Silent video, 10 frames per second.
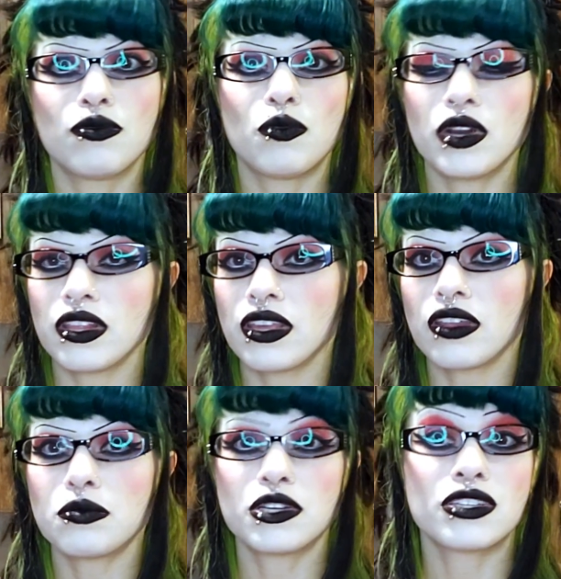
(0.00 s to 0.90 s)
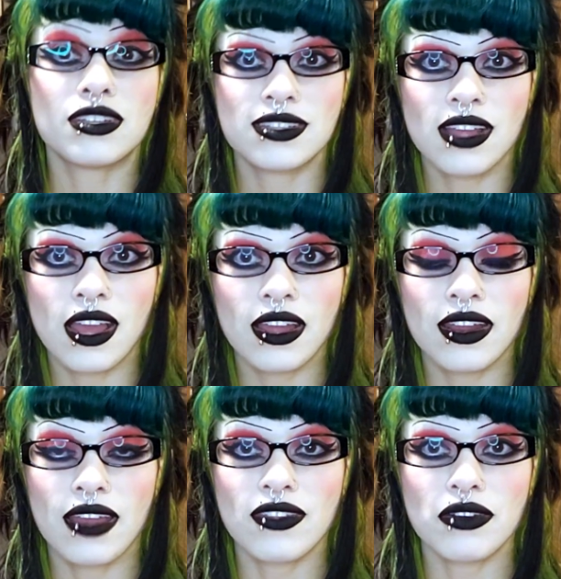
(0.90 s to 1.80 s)
one of the other books does not
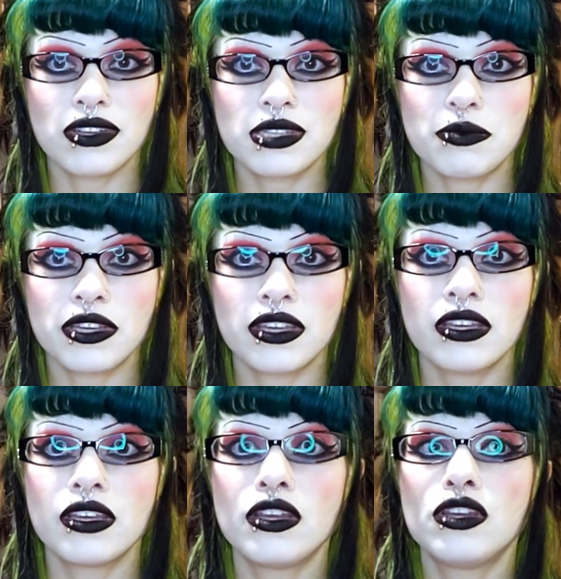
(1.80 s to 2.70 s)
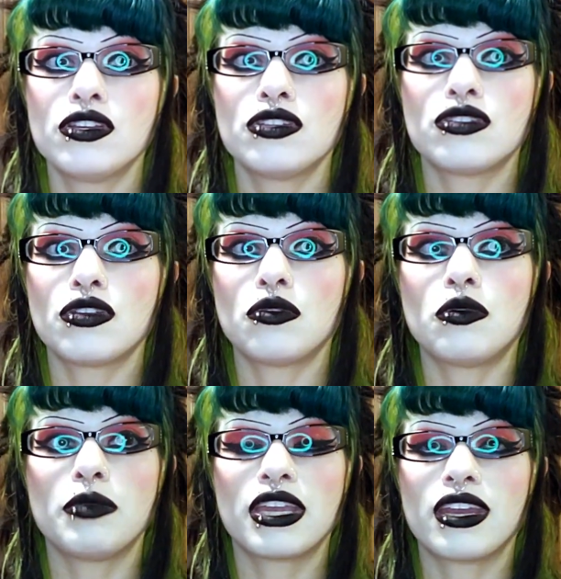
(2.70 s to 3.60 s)
have that recipe. So we'll
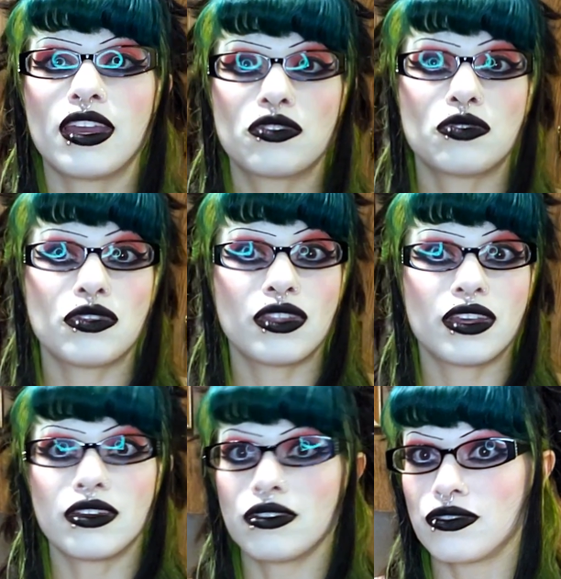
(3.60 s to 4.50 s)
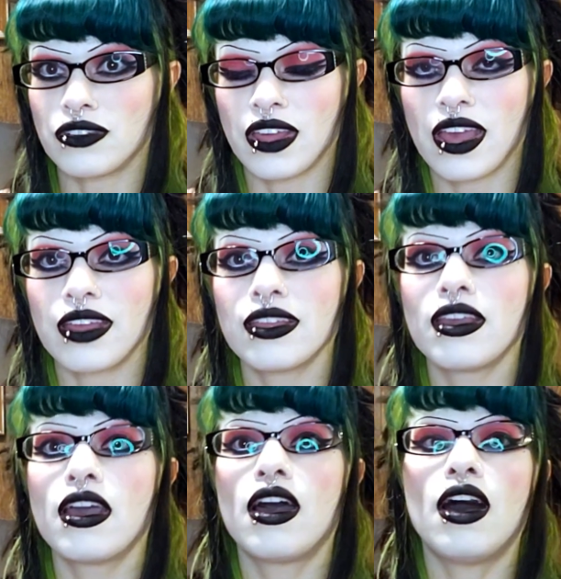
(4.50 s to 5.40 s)
make an extra thing for that.
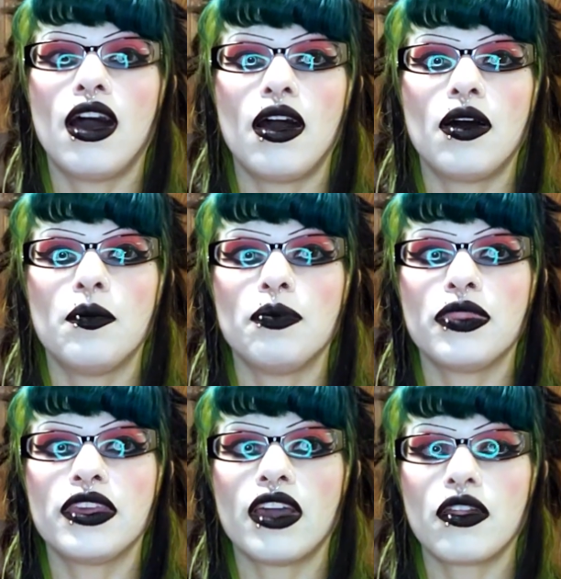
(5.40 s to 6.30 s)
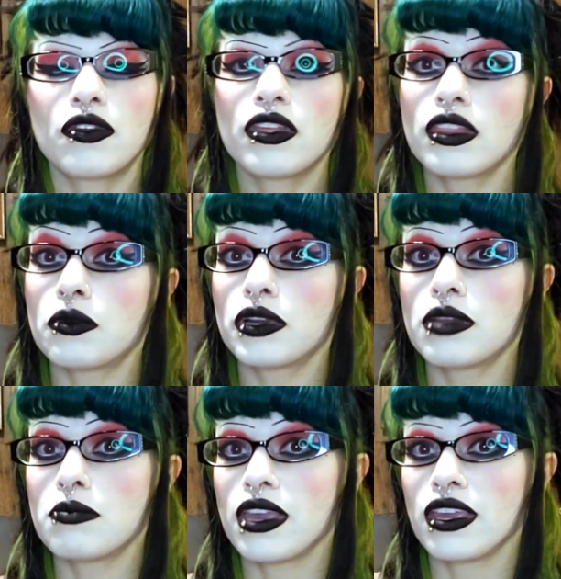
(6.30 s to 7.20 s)
Um, the other thing that we're going to
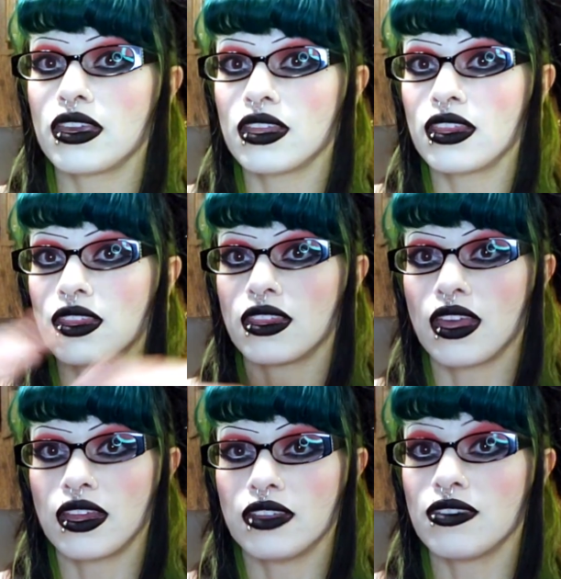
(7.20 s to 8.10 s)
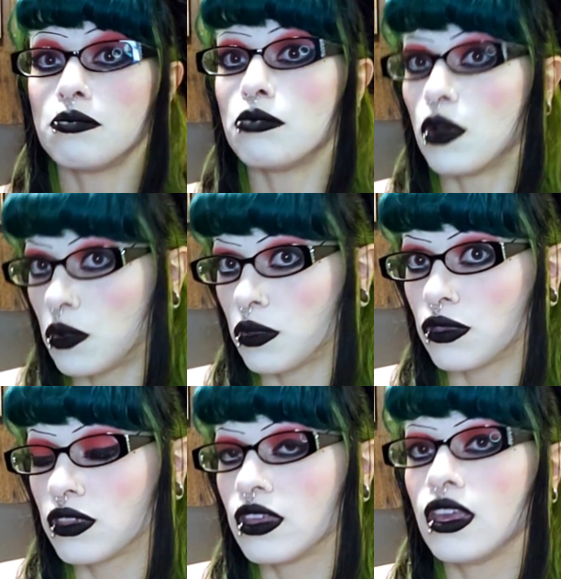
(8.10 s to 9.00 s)
make that is in
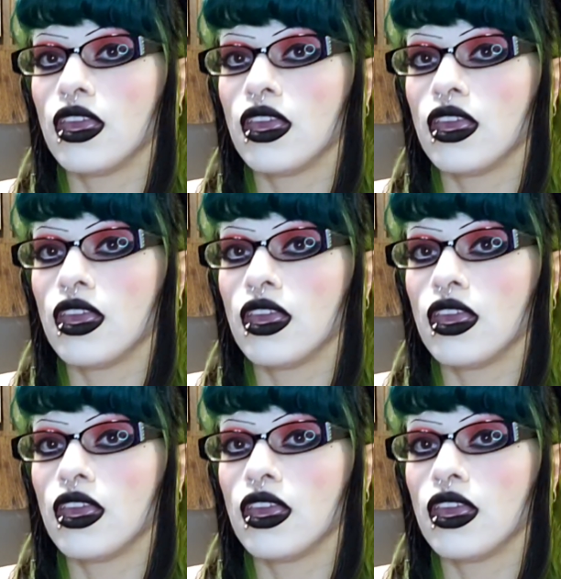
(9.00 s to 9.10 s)
both